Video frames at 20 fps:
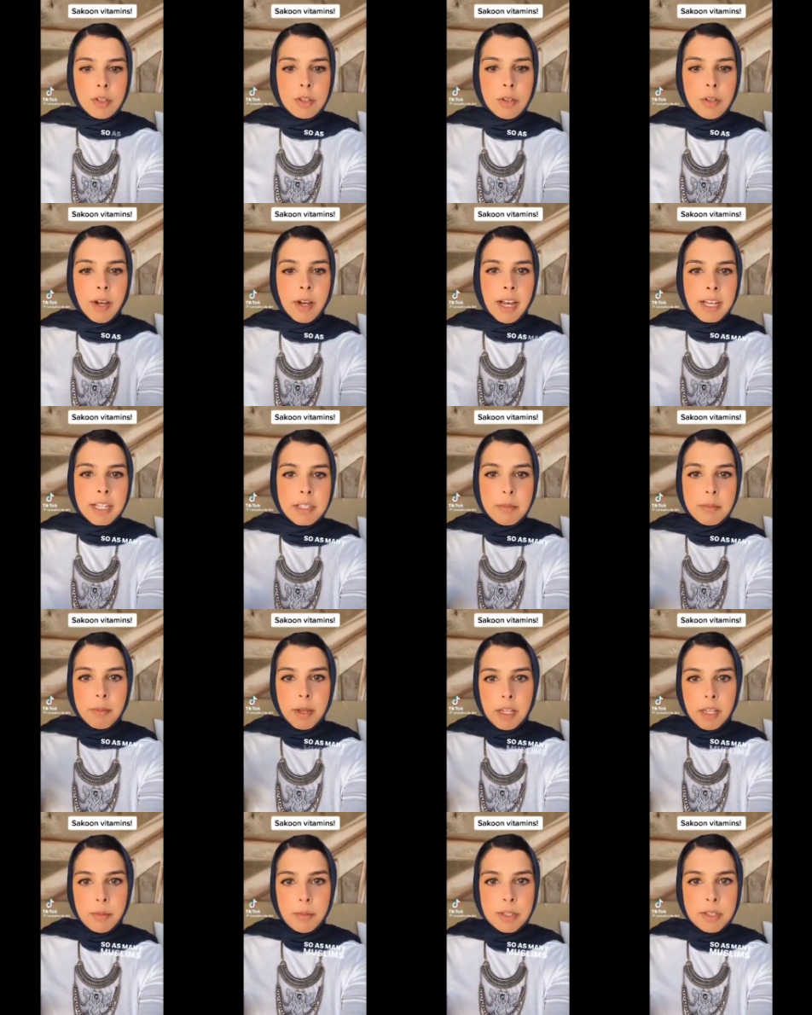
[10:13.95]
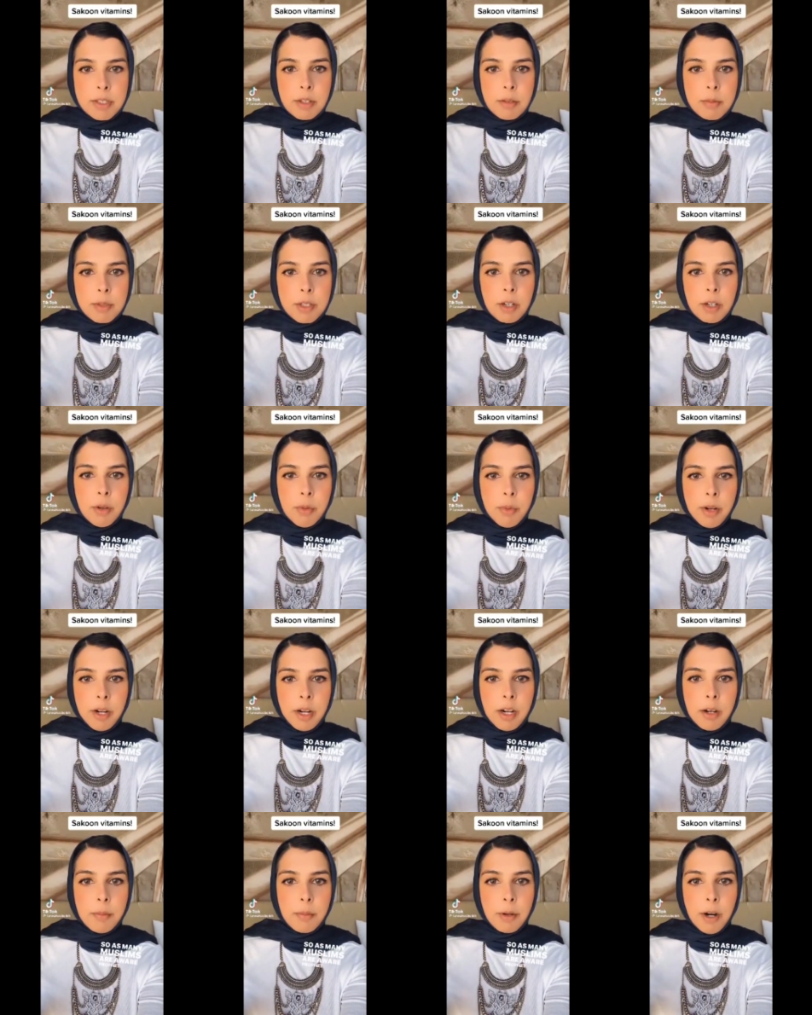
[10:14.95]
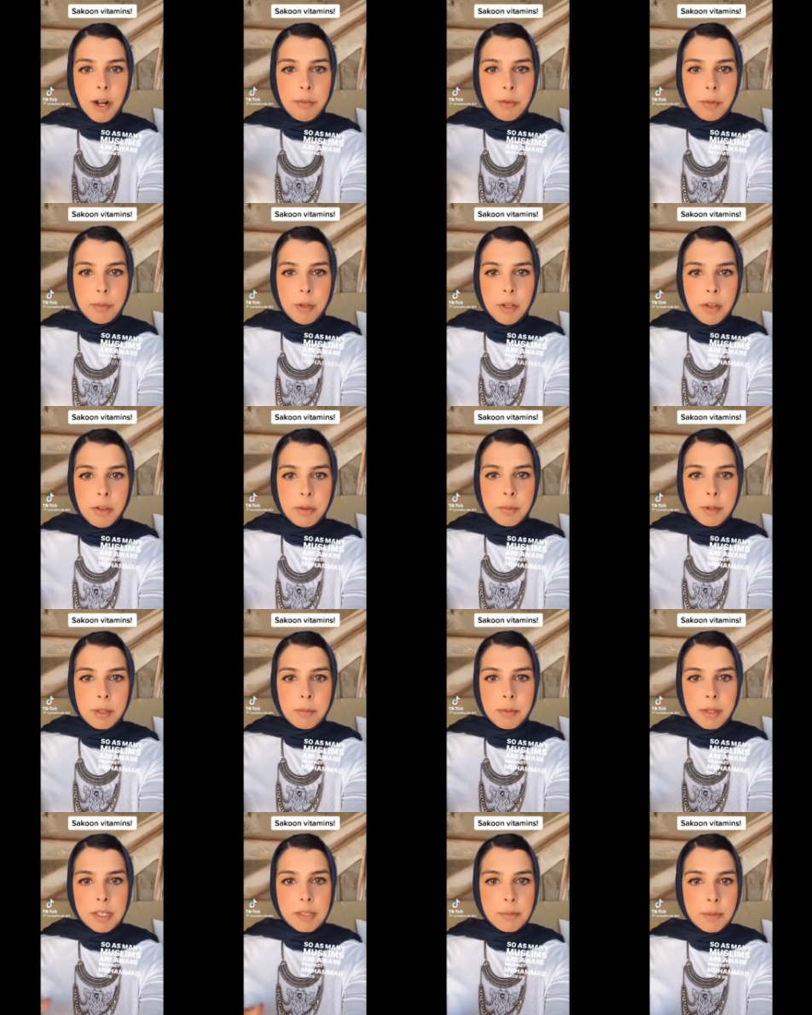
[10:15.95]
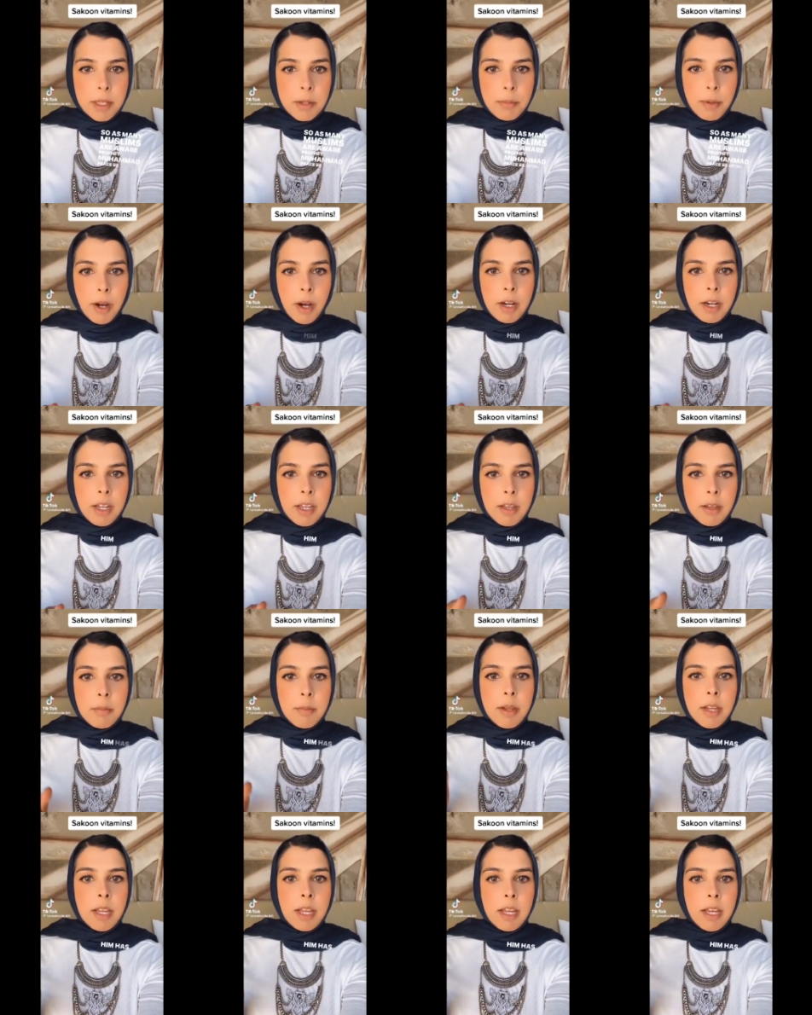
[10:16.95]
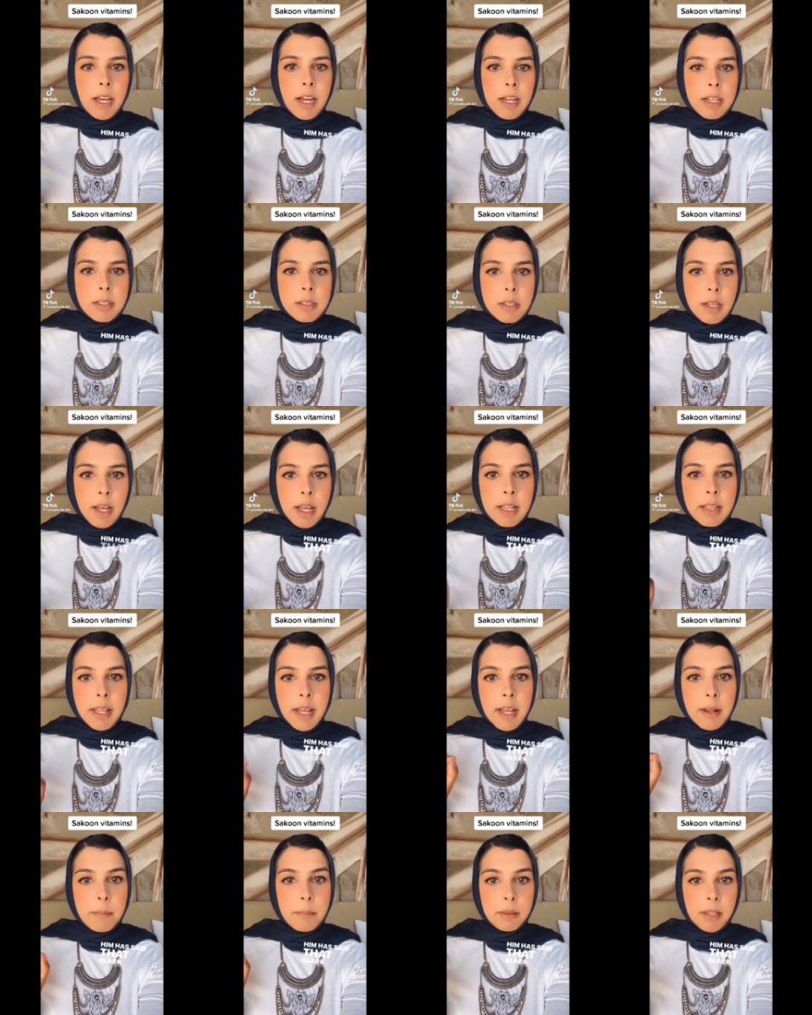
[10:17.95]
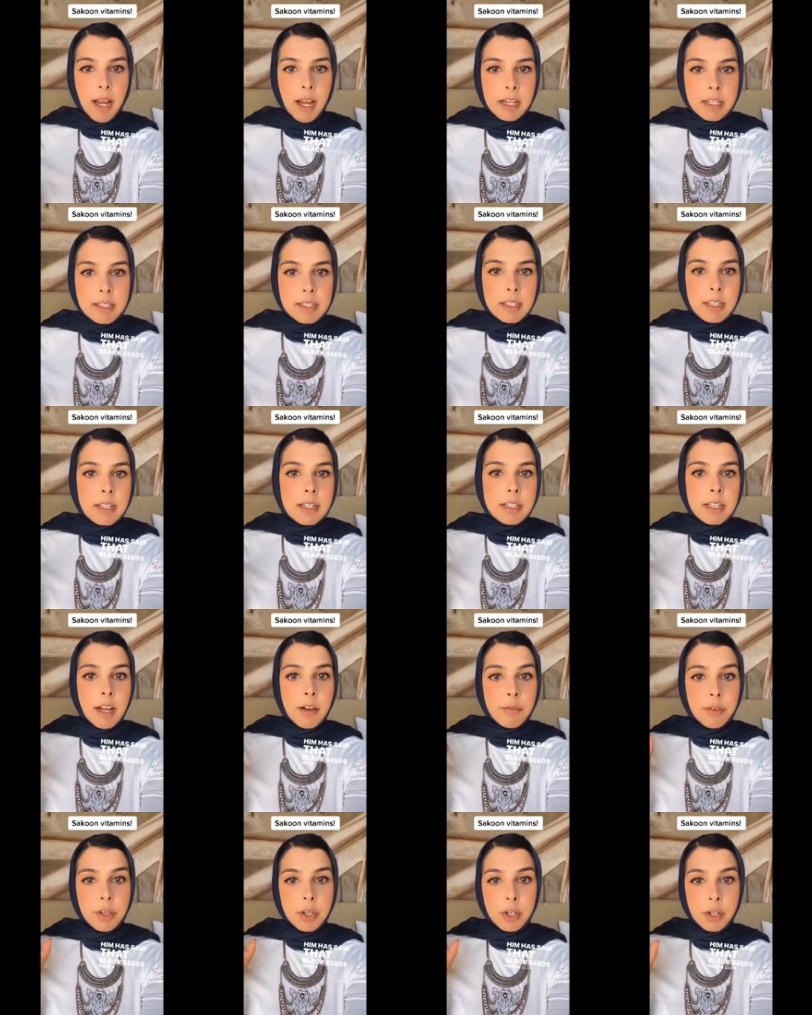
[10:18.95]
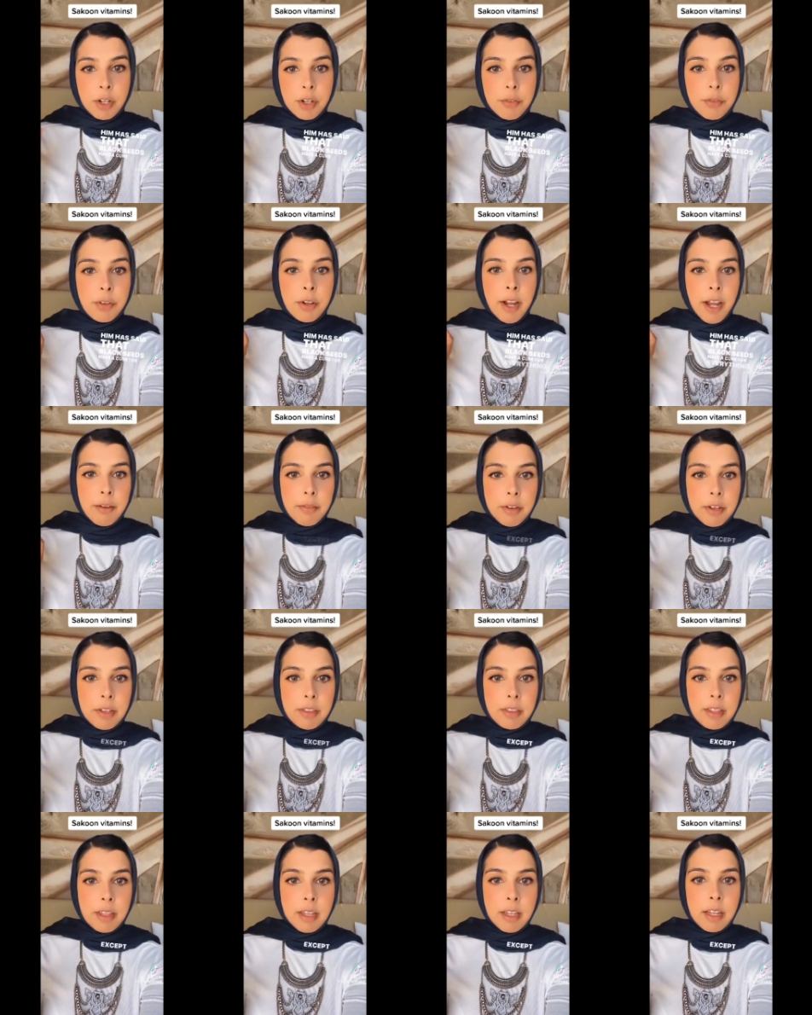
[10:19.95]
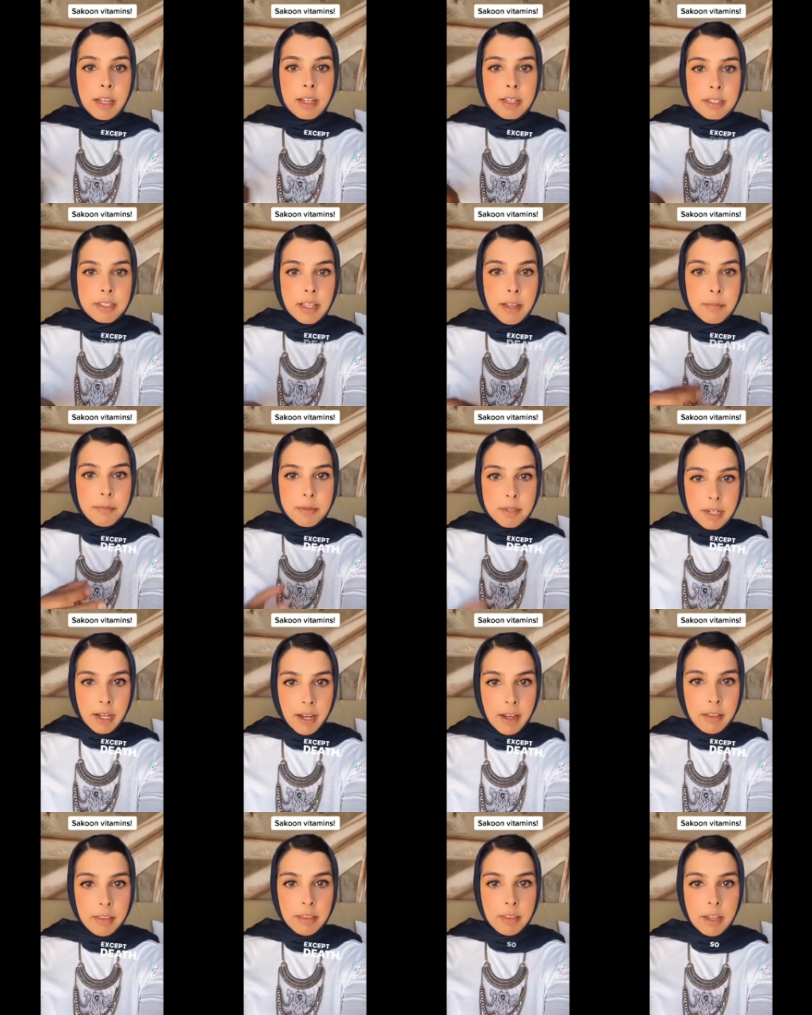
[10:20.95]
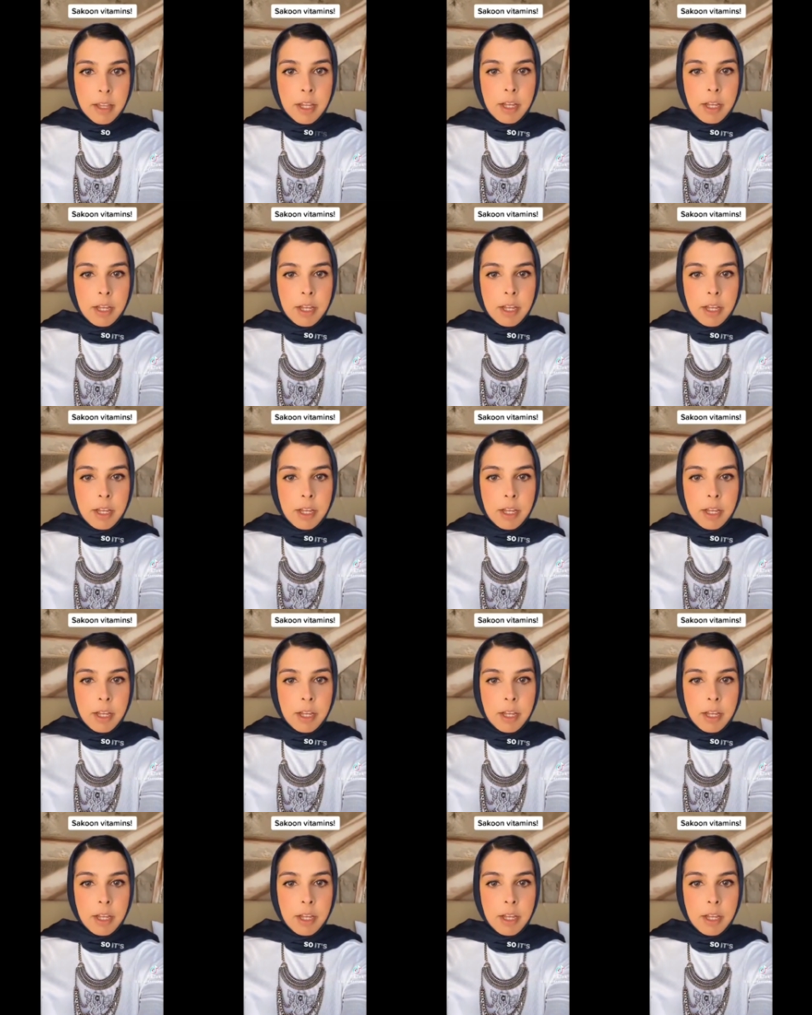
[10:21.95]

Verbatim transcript: So as many Muslims are aware, Prophet Muhammad, peace be upon him, has said that black seeds have a cure for everything except death.